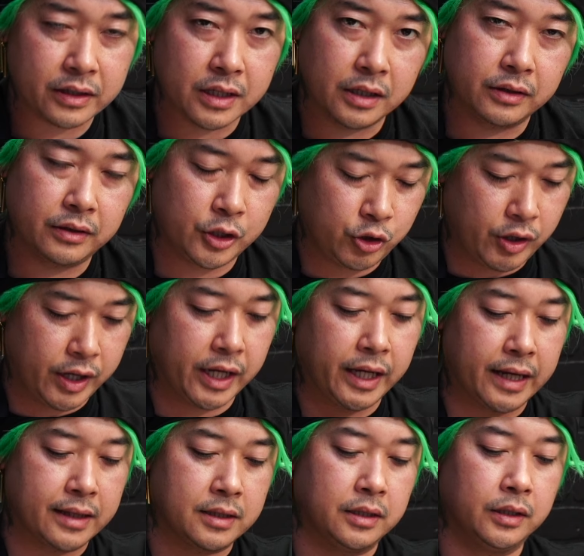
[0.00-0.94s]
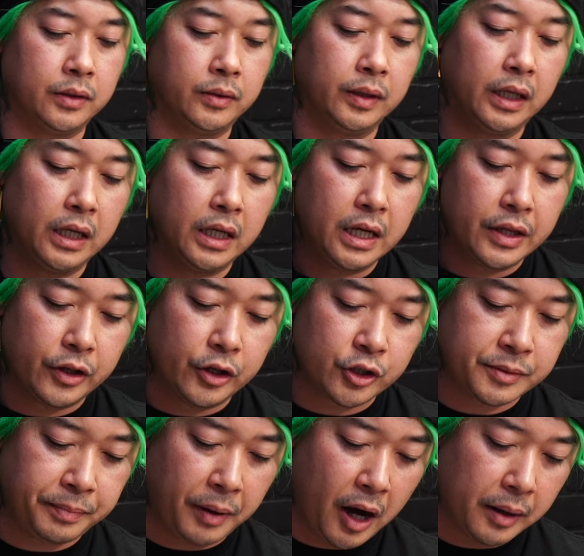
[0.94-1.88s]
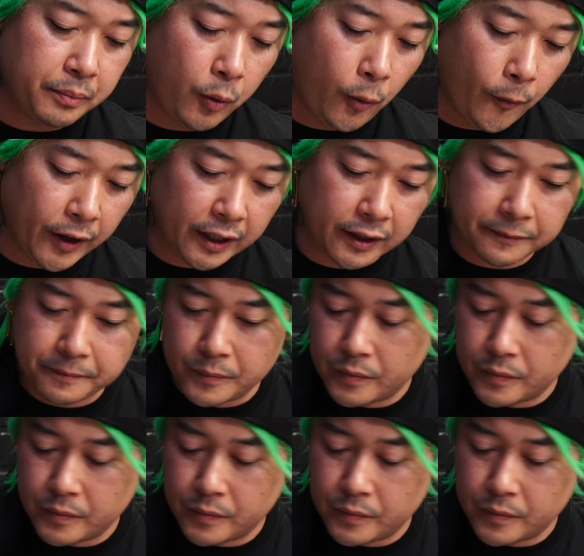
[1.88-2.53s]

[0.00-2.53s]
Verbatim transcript: They're, they're trying to get to their spawn point.